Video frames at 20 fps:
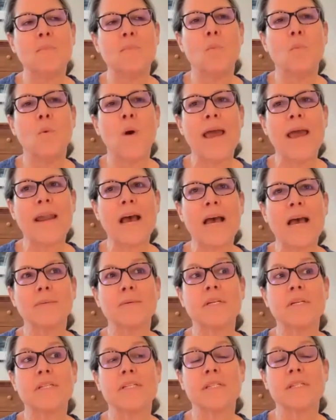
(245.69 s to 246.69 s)
When I
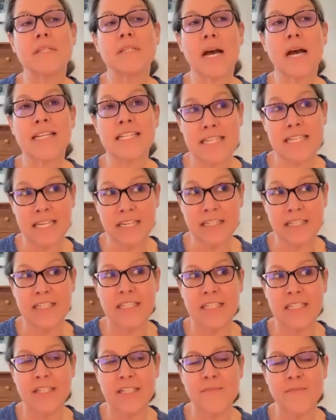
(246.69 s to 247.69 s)
was
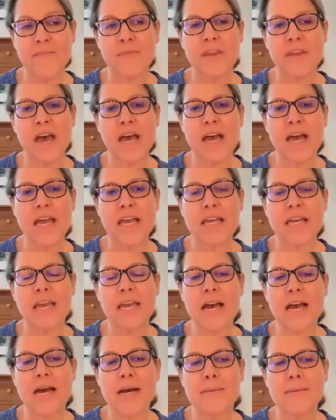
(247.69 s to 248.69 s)
19,
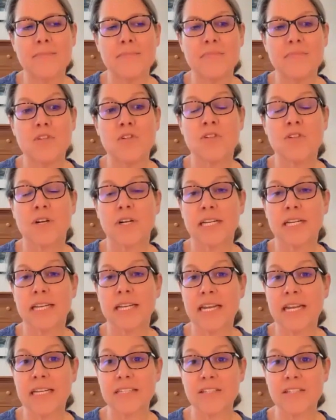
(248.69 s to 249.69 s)
I
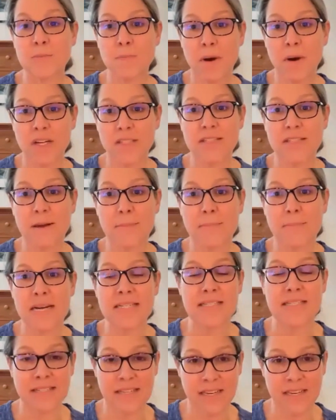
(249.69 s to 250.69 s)
started getting spots on
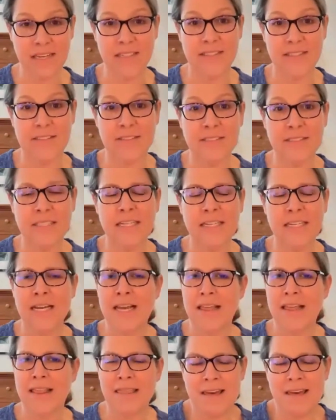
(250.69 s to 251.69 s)
my skin
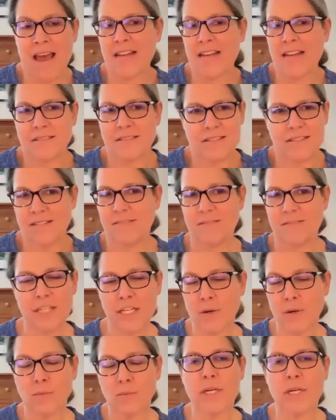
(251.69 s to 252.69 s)
that
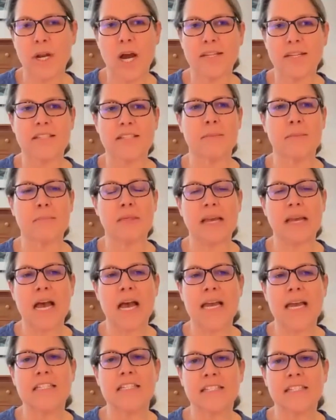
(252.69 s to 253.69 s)
were not something
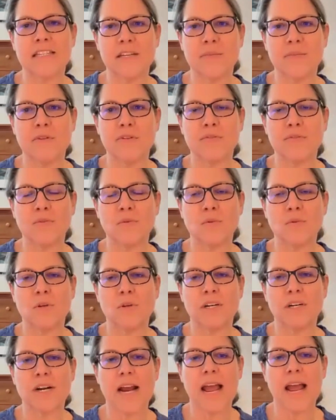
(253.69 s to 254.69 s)
I had seen
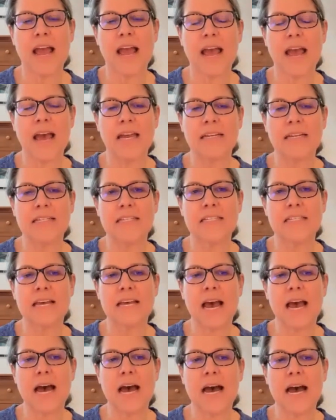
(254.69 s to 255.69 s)
before. And
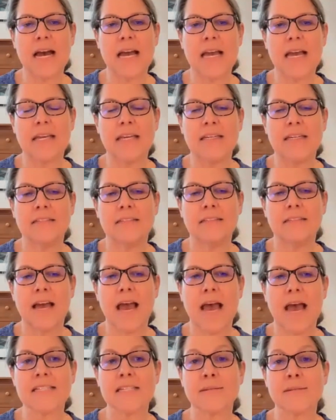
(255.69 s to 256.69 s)
I
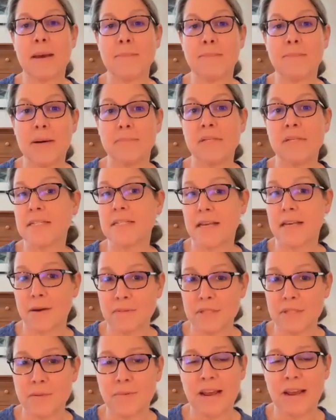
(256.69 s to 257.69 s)
asked my mom, because
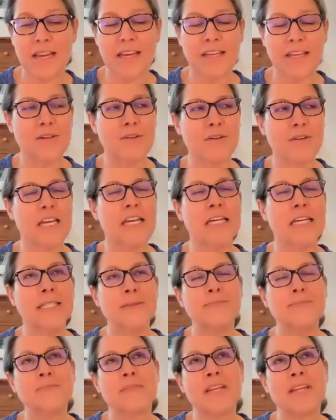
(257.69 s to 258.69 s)
I was away at uni,
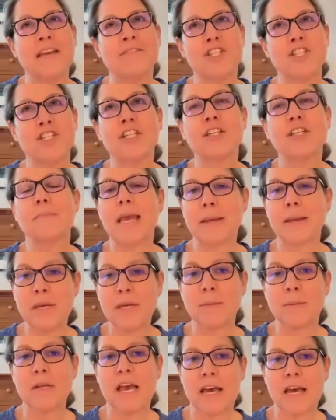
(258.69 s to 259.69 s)
if she could make
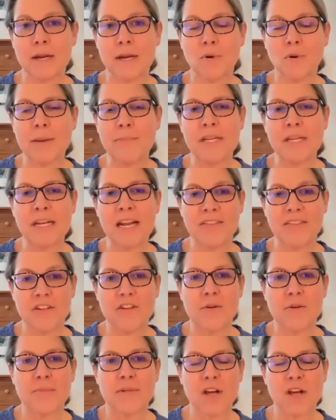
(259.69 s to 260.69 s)
me an appointment at
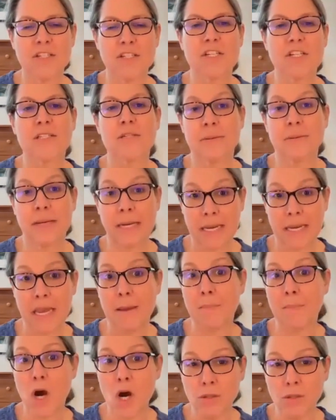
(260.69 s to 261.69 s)
the dermatologist when I
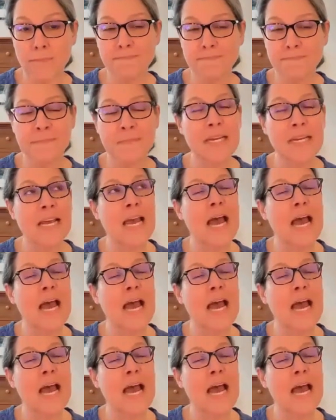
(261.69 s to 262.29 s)
came home.